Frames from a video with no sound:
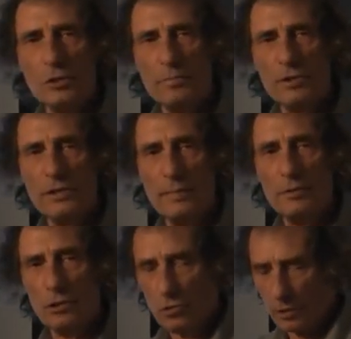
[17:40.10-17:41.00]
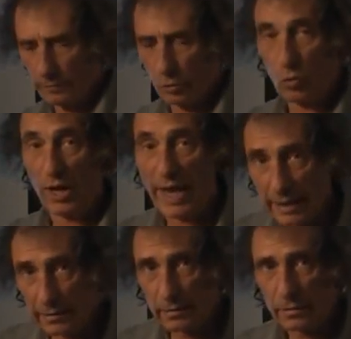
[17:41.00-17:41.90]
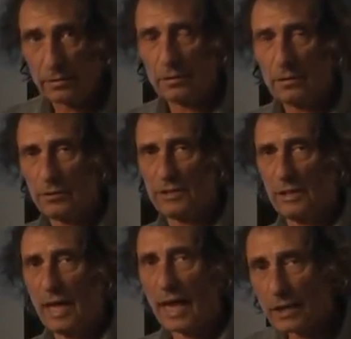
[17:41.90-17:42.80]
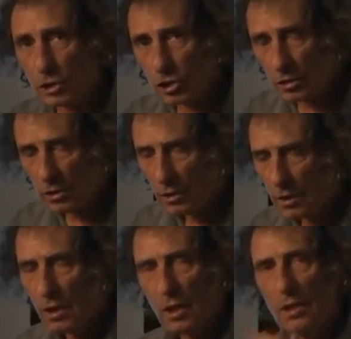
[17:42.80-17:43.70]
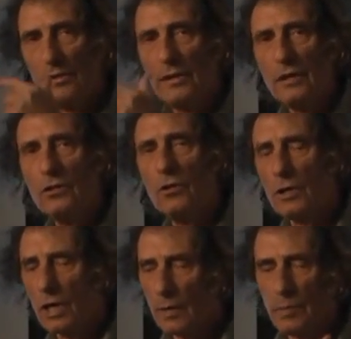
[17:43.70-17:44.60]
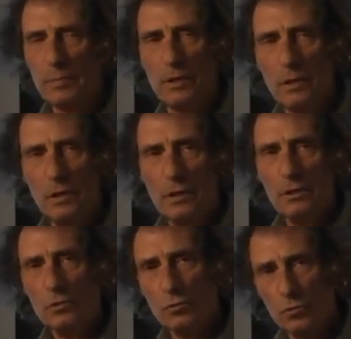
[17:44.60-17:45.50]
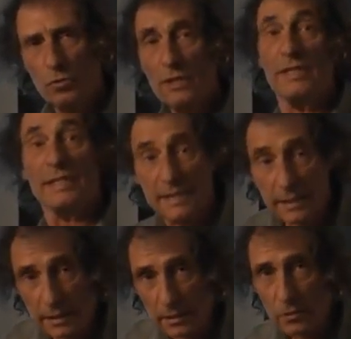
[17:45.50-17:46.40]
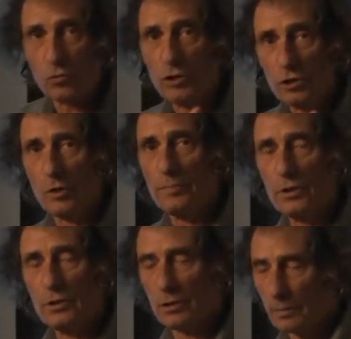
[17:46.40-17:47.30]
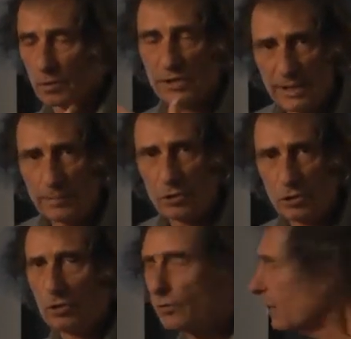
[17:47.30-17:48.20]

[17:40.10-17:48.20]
action perception. You have to act. There is an action, and then you are capable to see, to interpret perception